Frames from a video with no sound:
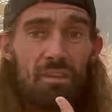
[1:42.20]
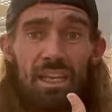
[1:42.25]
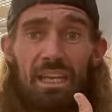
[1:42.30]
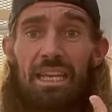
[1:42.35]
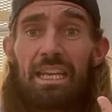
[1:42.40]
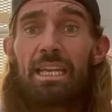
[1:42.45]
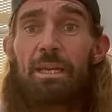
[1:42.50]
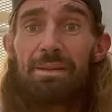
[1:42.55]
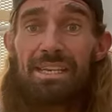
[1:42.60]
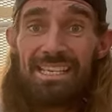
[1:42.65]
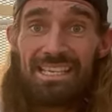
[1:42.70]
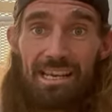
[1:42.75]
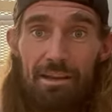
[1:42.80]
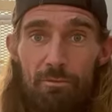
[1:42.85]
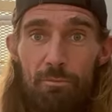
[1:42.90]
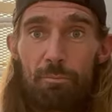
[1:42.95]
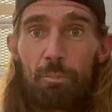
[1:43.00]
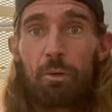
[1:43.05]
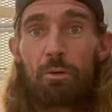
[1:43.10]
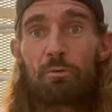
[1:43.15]
it can be
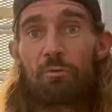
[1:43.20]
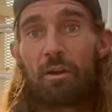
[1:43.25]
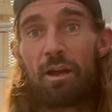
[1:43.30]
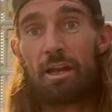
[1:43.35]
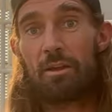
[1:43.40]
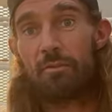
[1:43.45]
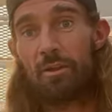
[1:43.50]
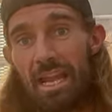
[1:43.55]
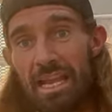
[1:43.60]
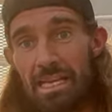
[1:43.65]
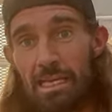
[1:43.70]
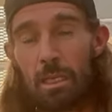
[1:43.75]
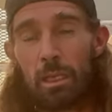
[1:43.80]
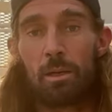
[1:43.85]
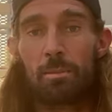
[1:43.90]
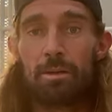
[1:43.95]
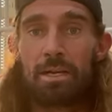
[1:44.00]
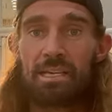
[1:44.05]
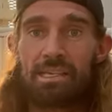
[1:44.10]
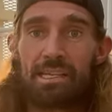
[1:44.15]
7.5, 8
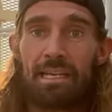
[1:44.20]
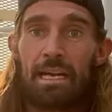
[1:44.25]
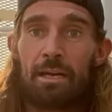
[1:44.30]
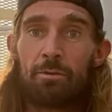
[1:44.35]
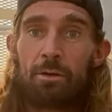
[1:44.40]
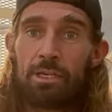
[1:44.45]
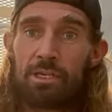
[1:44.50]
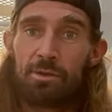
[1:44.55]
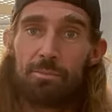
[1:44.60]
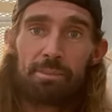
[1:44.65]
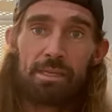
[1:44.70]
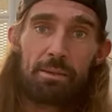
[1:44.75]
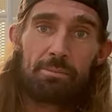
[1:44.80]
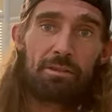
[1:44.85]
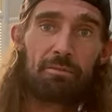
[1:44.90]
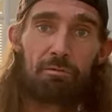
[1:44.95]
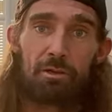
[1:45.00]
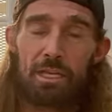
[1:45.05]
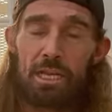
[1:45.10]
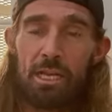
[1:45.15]
kilometers an hour. Sometimes
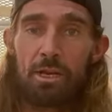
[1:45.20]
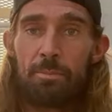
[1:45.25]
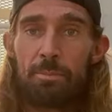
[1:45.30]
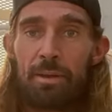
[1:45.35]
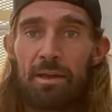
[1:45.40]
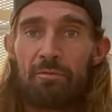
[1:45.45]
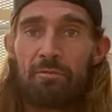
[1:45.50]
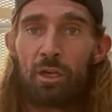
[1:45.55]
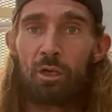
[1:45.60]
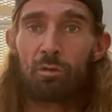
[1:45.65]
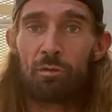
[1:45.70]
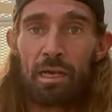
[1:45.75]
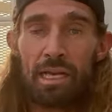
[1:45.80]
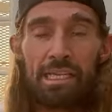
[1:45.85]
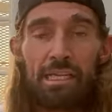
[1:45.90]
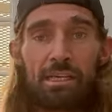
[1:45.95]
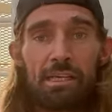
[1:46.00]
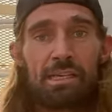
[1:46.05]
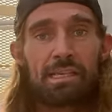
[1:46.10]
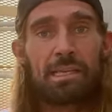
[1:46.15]
I run it at a bit of a
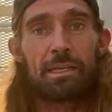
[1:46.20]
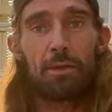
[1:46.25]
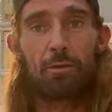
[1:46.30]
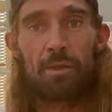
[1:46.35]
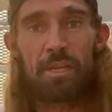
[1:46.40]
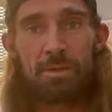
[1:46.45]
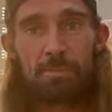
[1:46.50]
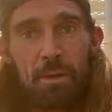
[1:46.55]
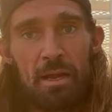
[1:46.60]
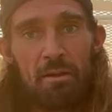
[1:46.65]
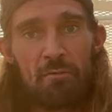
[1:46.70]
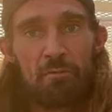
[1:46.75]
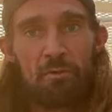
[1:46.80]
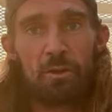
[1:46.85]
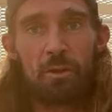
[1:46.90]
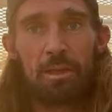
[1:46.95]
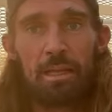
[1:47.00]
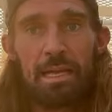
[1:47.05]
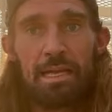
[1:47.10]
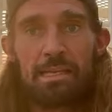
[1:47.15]
gradient because I know that's better for
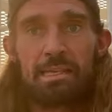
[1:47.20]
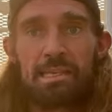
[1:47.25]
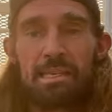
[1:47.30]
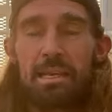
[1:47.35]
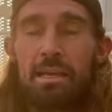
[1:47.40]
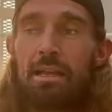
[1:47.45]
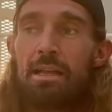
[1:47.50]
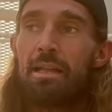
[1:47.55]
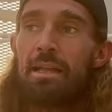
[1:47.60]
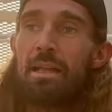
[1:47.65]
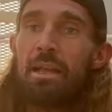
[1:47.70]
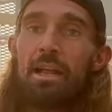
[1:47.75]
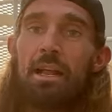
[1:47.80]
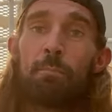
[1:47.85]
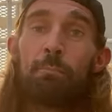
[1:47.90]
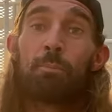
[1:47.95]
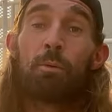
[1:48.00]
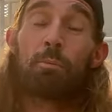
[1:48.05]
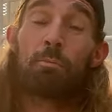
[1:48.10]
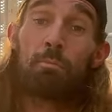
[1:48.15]
your legs.
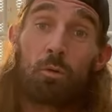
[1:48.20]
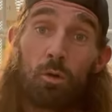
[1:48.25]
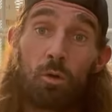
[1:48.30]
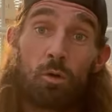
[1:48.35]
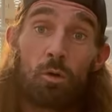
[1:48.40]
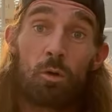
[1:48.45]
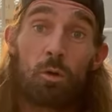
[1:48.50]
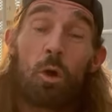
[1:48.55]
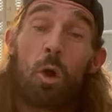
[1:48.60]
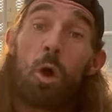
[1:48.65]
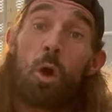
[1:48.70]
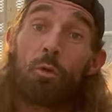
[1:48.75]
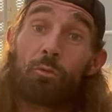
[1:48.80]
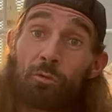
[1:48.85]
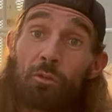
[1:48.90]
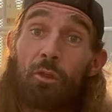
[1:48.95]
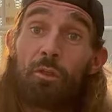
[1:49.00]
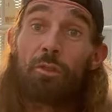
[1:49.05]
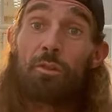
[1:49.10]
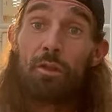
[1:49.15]
But more
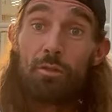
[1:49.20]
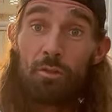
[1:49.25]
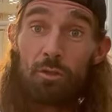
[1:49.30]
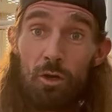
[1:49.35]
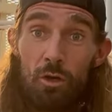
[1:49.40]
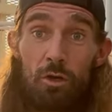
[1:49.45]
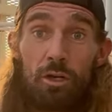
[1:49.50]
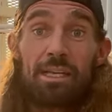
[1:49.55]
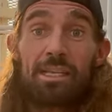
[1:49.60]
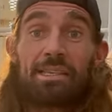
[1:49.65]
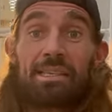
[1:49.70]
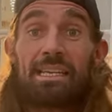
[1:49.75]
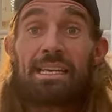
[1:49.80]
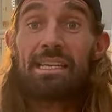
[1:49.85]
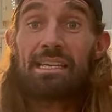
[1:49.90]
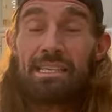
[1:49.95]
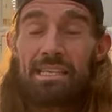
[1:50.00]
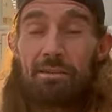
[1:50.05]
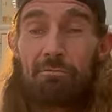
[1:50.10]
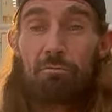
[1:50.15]
often than not, it's
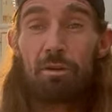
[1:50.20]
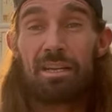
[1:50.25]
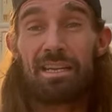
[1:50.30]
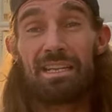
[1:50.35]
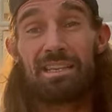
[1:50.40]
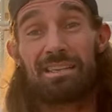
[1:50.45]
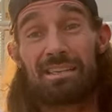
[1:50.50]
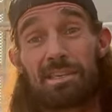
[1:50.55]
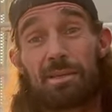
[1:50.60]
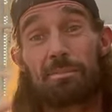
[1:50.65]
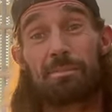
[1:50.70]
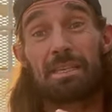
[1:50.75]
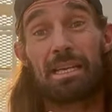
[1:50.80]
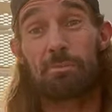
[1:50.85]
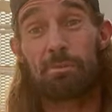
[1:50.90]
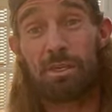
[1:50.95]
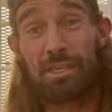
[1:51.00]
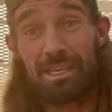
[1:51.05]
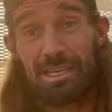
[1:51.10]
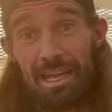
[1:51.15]
easy running.
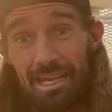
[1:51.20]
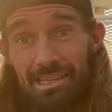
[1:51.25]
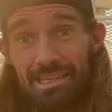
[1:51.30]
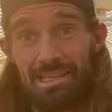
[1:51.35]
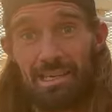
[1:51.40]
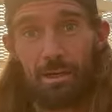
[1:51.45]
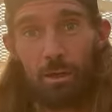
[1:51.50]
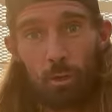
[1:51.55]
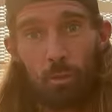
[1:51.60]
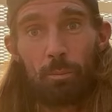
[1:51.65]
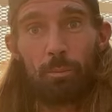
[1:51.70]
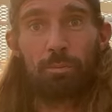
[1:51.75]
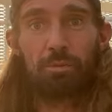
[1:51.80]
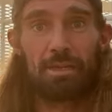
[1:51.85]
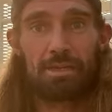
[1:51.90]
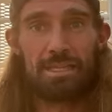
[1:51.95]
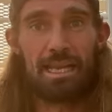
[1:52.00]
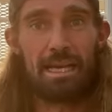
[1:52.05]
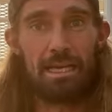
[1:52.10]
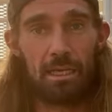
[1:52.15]
Sometimes she gets it up to
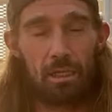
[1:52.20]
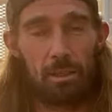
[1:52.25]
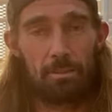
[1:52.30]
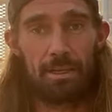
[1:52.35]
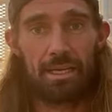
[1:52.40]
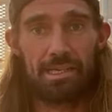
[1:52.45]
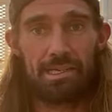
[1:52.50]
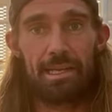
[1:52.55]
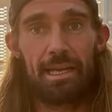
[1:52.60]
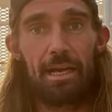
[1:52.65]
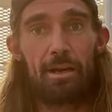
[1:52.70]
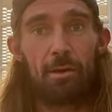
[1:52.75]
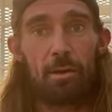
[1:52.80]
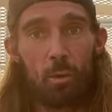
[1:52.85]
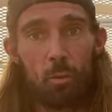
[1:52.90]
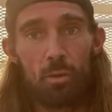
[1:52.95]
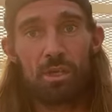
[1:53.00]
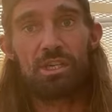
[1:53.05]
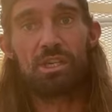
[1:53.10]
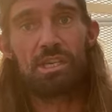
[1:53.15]
10 kilometers an hour,
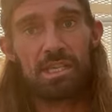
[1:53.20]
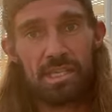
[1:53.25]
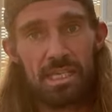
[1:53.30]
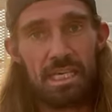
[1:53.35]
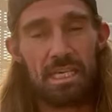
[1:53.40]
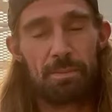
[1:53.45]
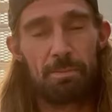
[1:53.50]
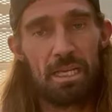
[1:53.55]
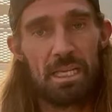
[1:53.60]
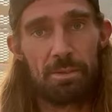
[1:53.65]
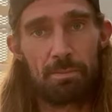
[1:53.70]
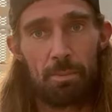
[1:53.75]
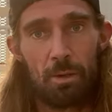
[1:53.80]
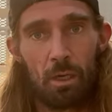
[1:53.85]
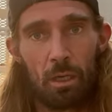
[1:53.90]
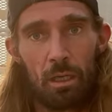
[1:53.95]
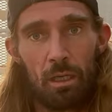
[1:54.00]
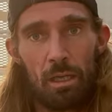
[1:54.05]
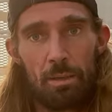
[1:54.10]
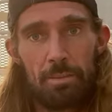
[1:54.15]
which is 6 minutes per
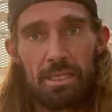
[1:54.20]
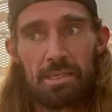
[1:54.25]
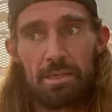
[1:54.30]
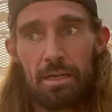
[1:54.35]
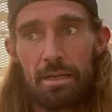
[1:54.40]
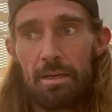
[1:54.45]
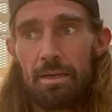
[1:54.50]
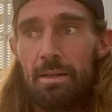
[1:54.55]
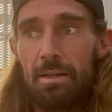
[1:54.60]
kilometer.